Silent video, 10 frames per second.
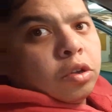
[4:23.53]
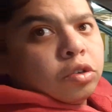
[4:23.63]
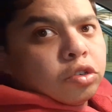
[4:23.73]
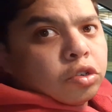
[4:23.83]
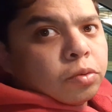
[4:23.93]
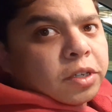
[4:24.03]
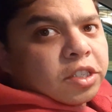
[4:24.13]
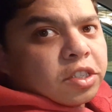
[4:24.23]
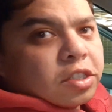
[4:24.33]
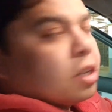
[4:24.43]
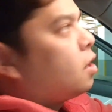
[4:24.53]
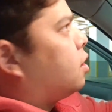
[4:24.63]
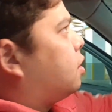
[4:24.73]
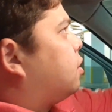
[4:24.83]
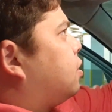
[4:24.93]
You twist
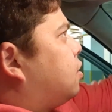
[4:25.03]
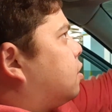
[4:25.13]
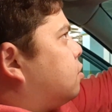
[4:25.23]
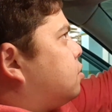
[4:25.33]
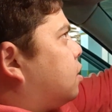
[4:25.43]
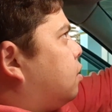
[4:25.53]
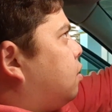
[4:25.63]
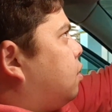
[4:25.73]
and then it goes down.